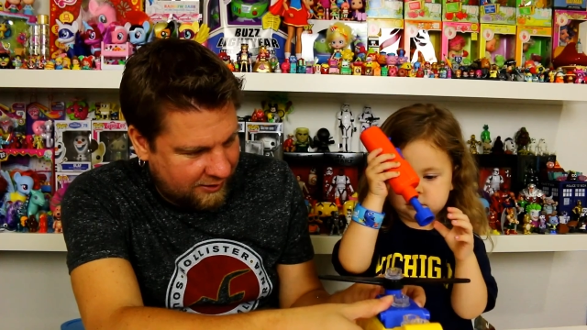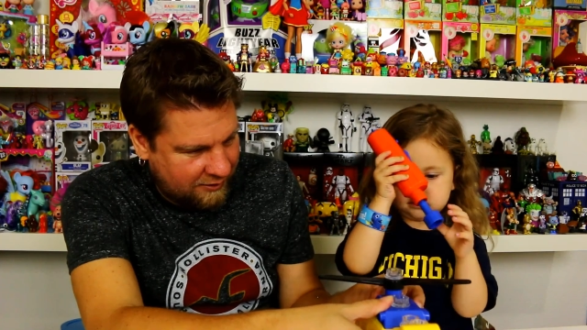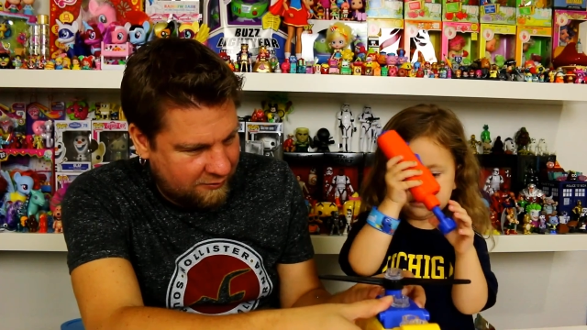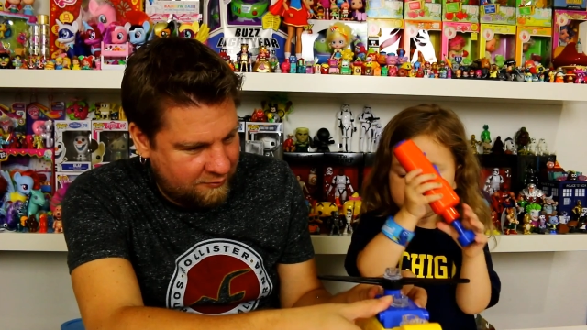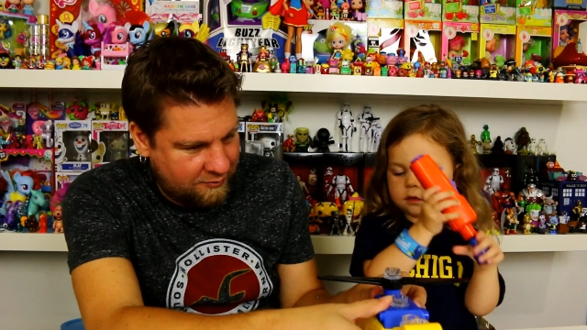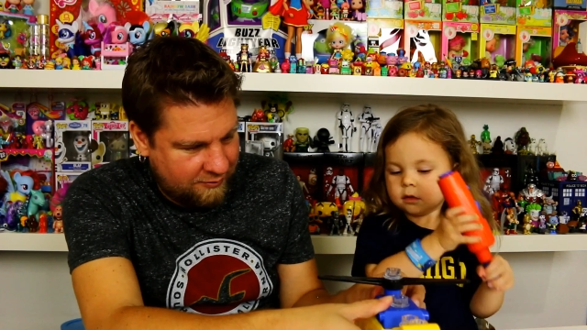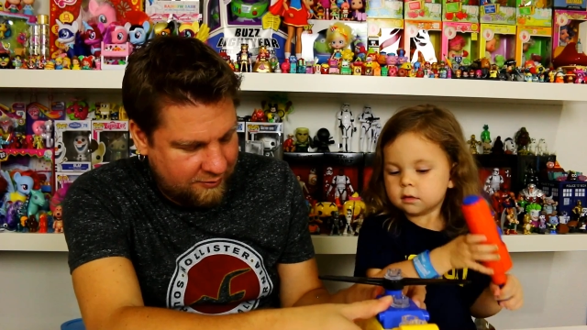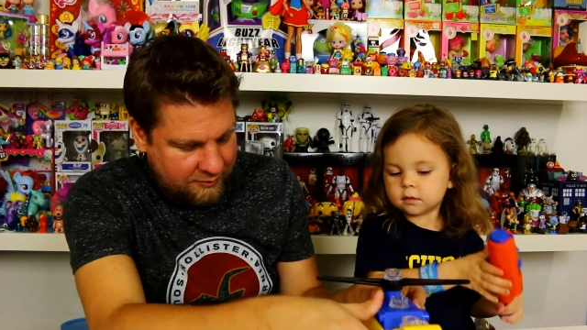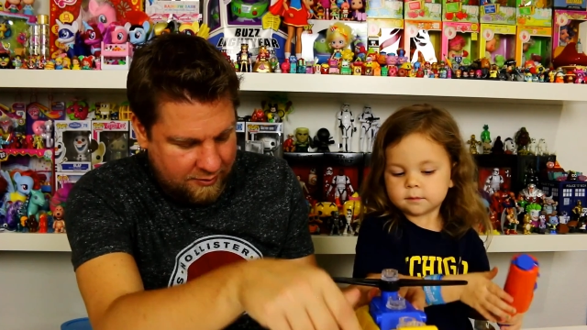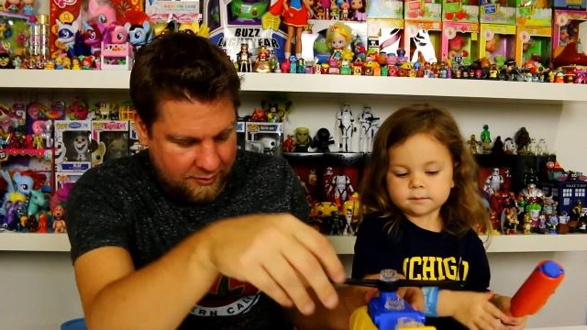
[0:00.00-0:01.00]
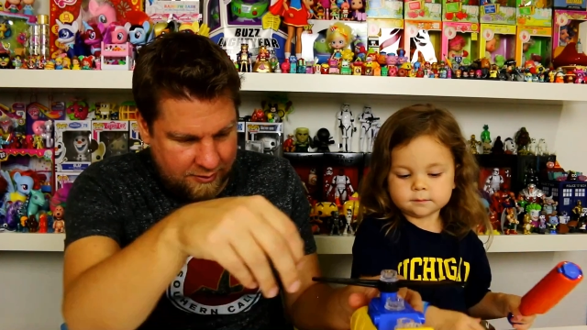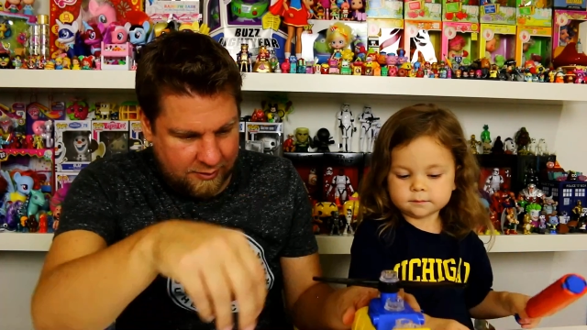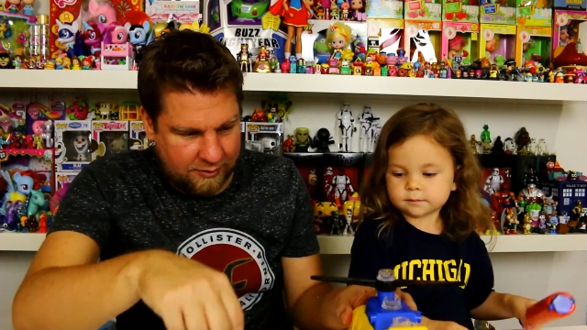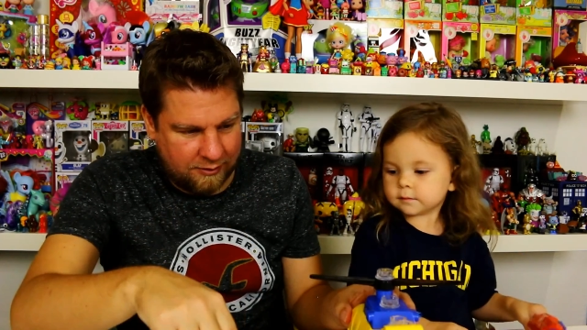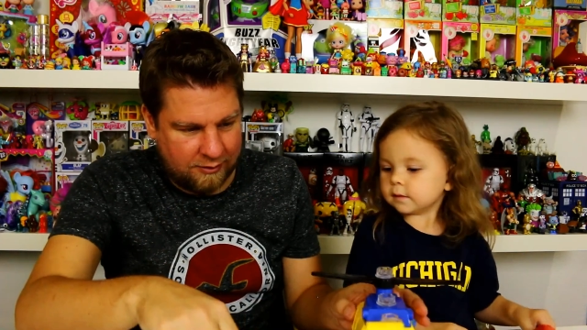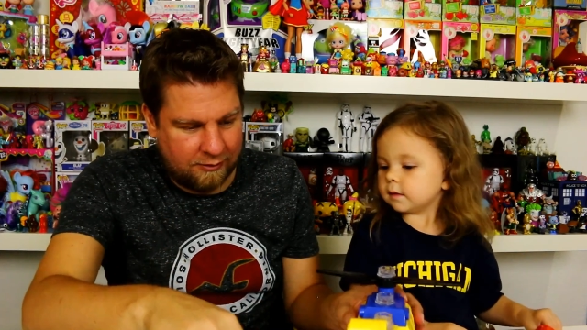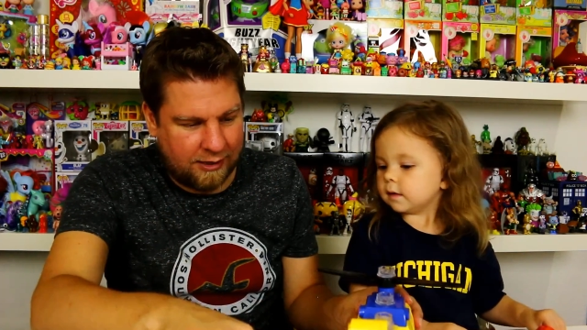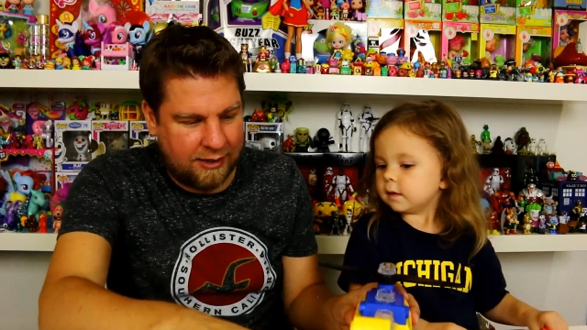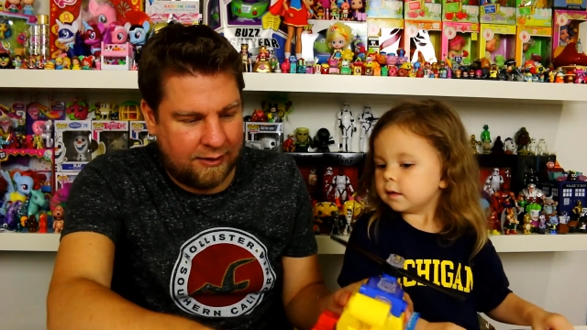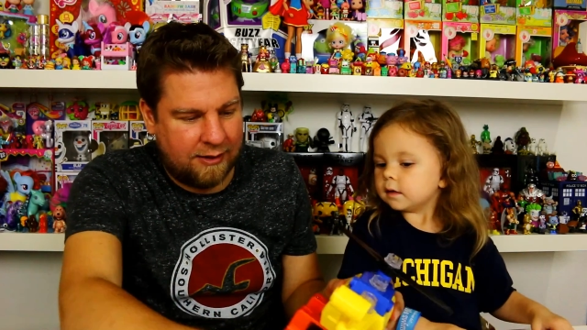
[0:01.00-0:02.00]
Speaker 1: Go.
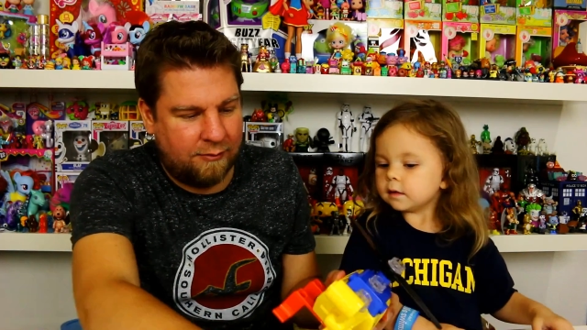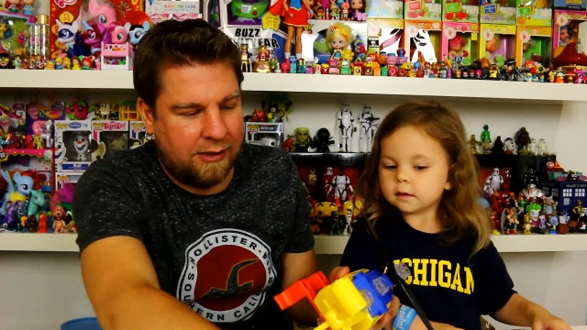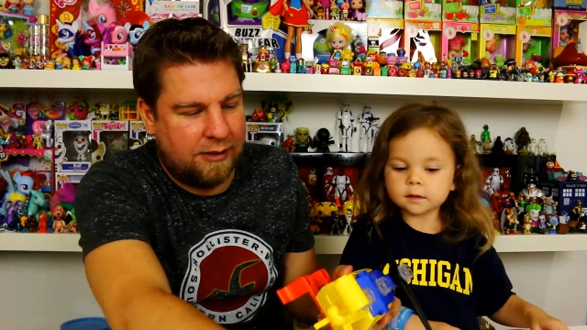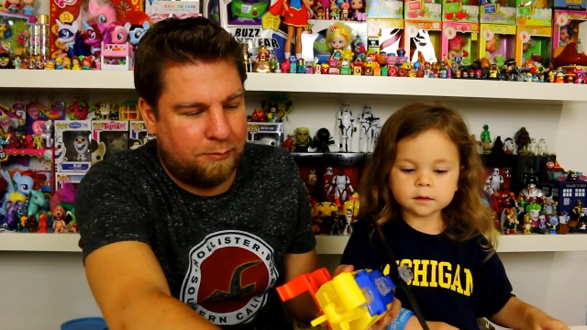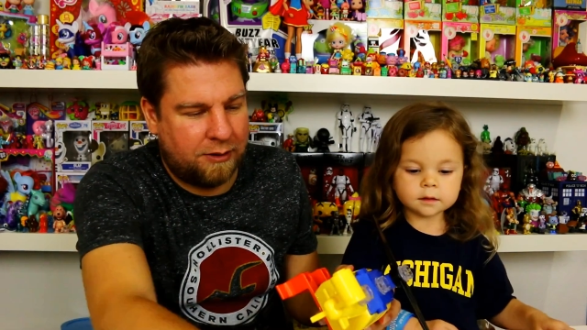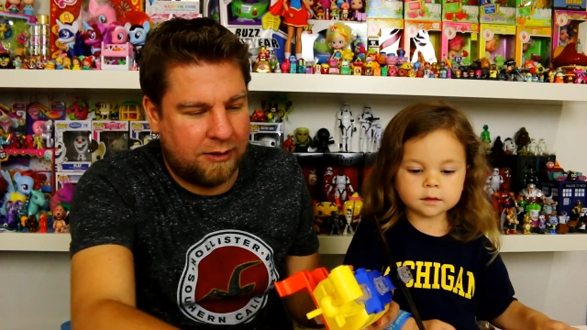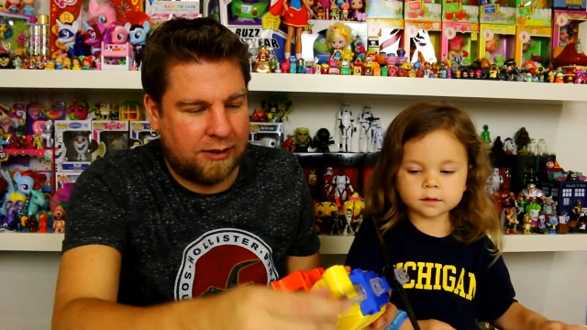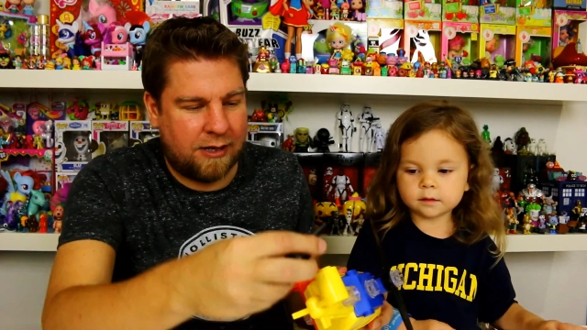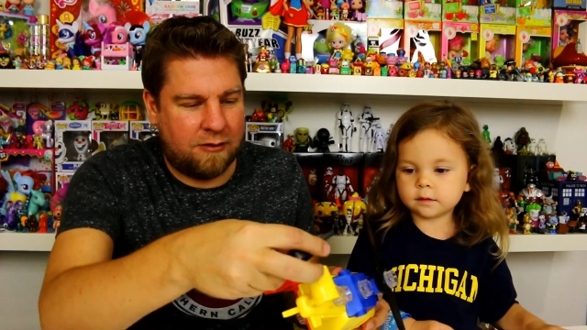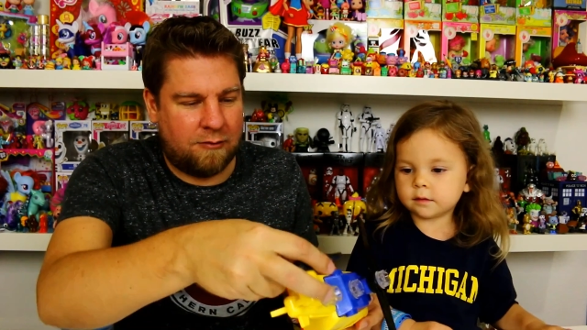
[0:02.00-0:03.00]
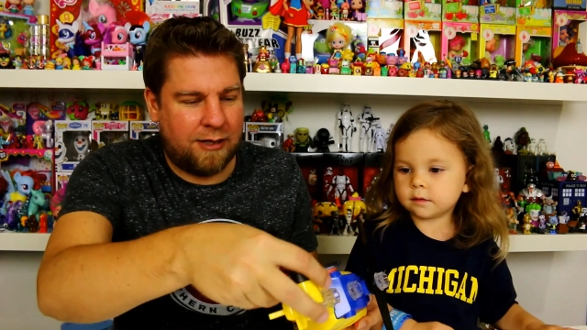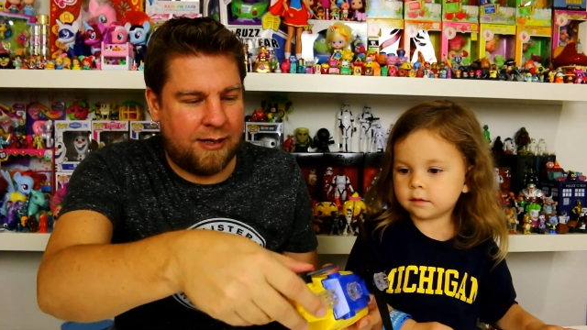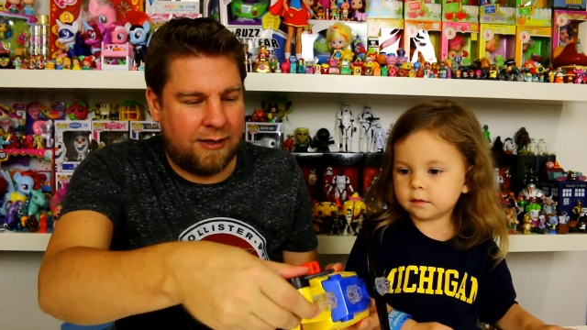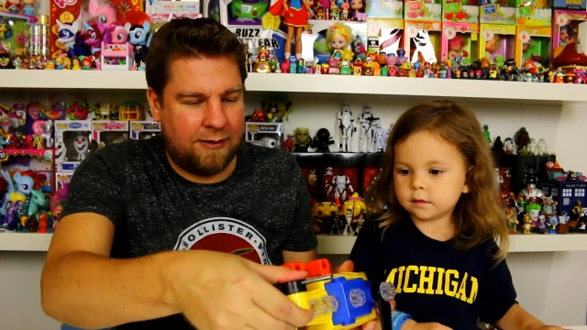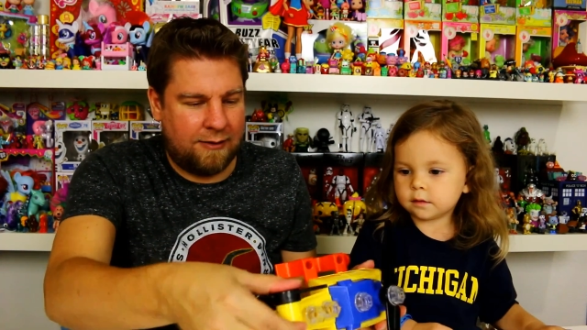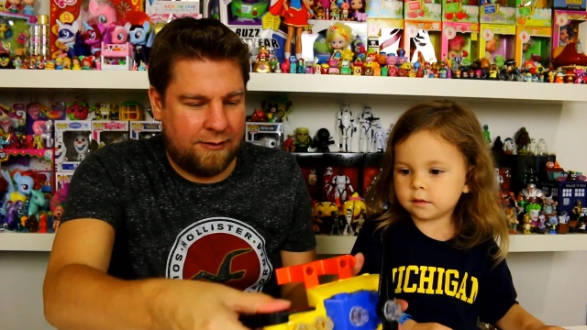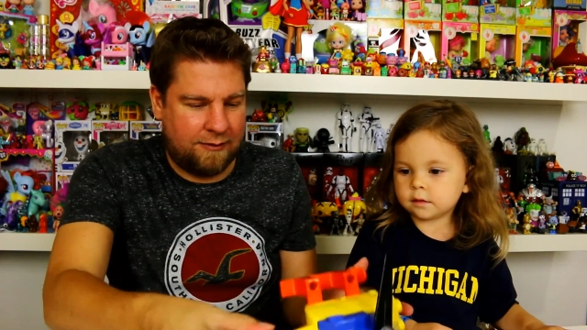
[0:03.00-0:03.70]
Okay, now we need to put the tail one on.